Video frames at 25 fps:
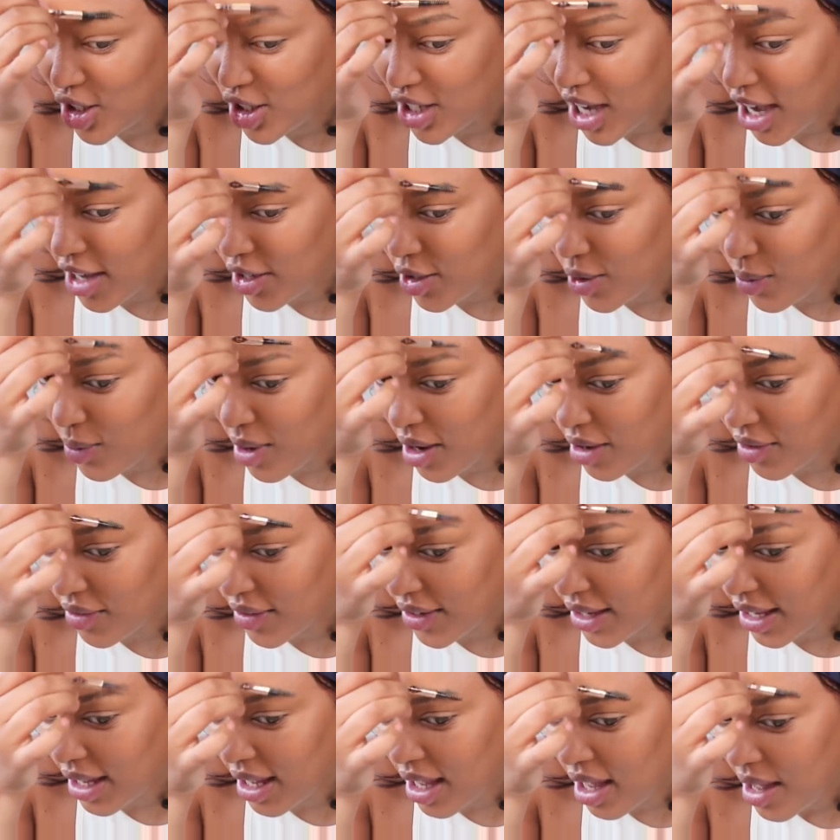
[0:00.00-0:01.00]

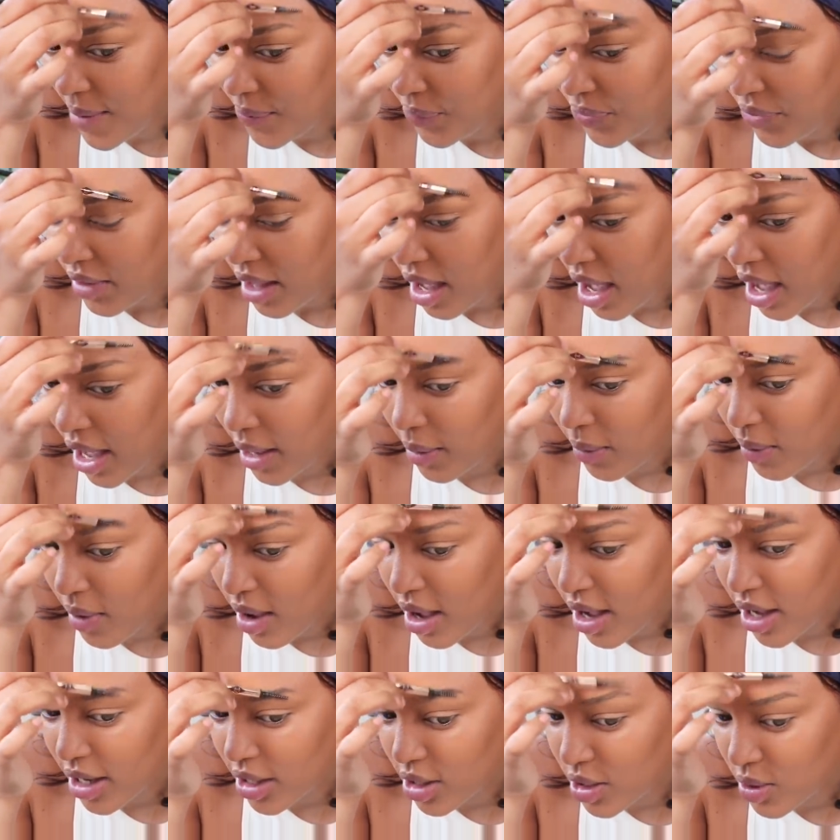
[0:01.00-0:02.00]
January, I
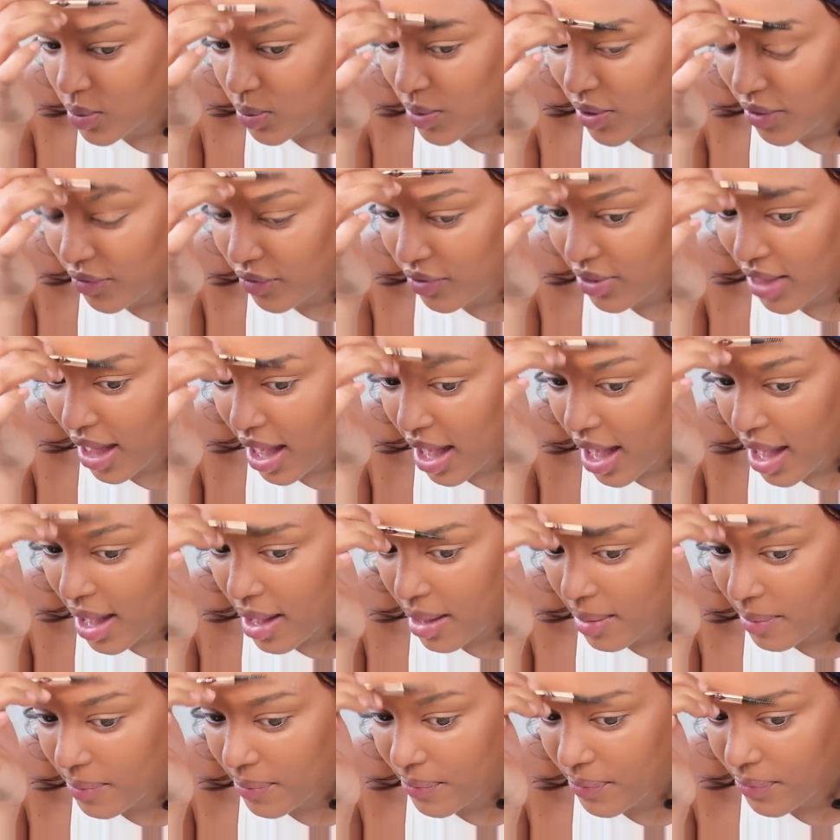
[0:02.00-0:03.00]
worked with
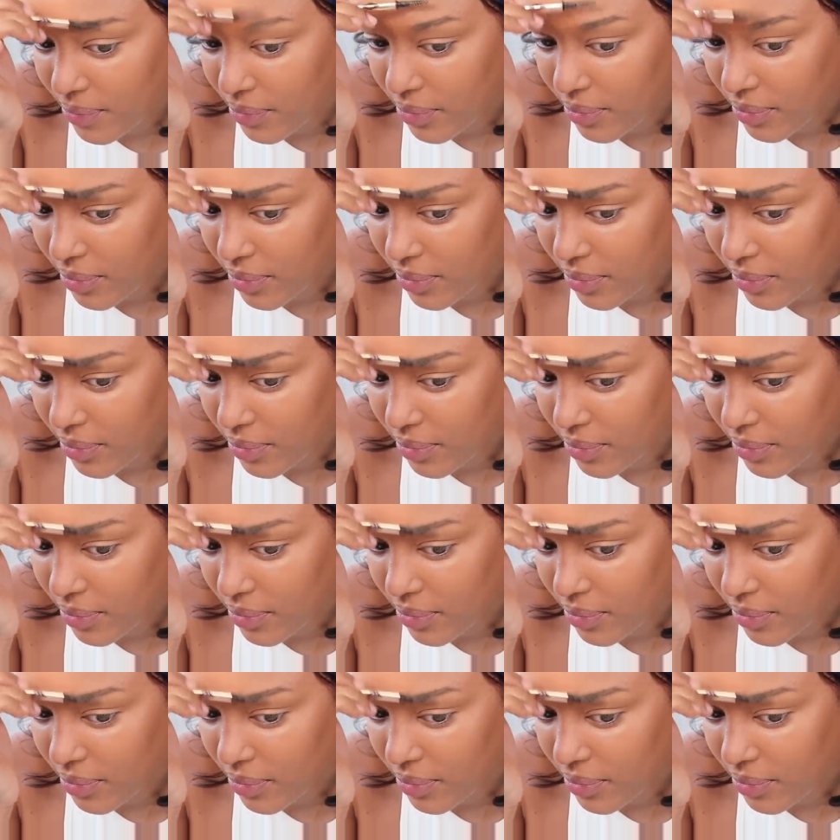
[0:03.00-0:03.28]
them.